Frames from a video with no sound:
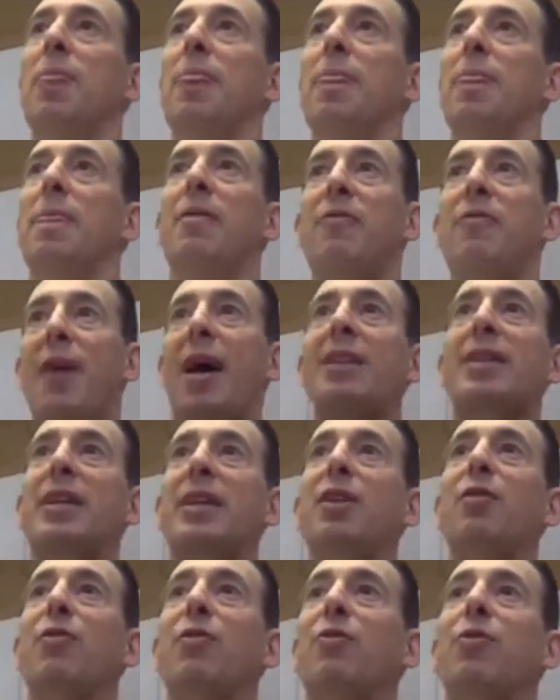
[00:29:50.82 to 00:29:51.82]
the fact
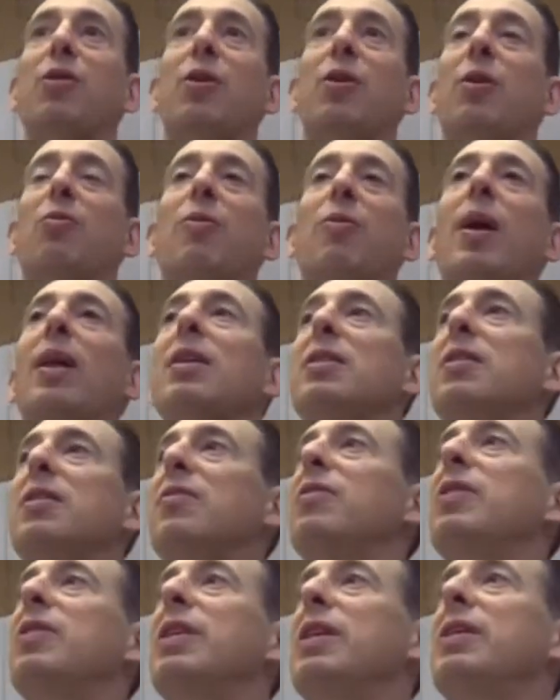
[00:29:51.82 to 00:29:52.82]
that you're
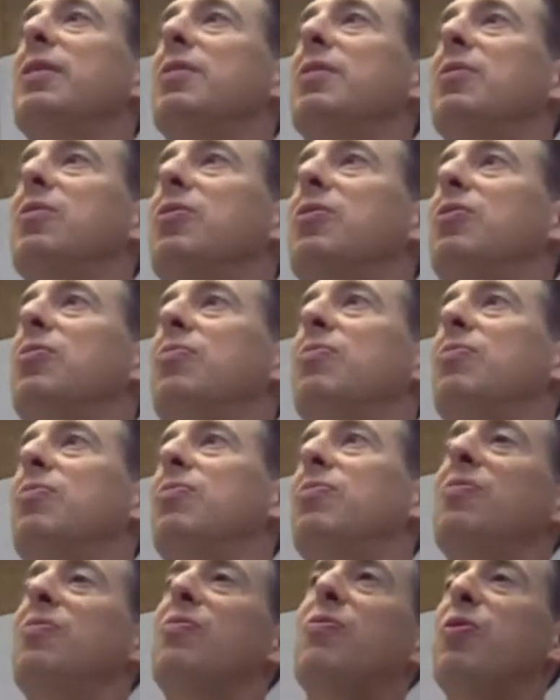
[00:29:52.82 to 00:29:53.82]
relatively
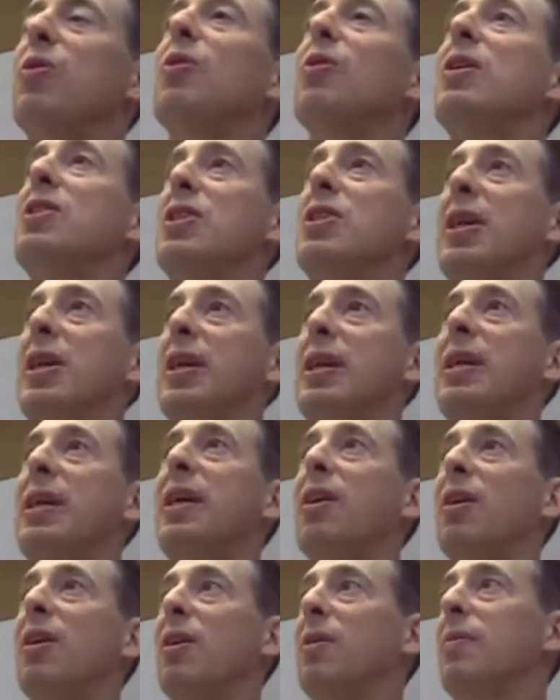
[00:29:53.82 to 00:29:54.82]
flourishing
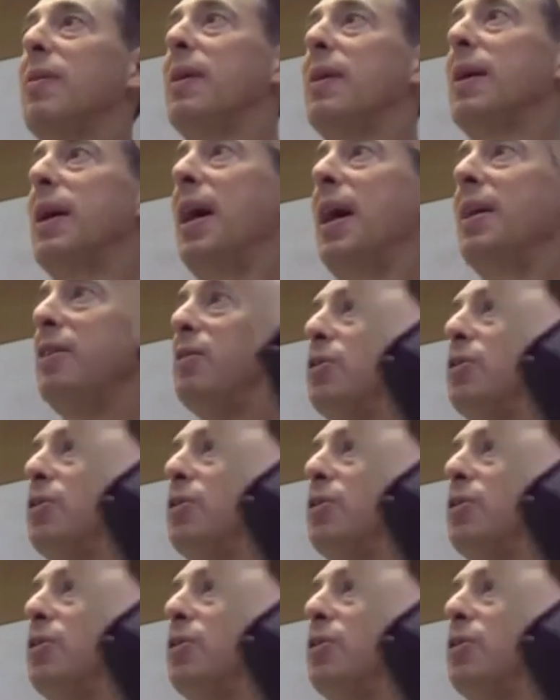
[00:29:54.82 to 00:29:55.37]
here and you're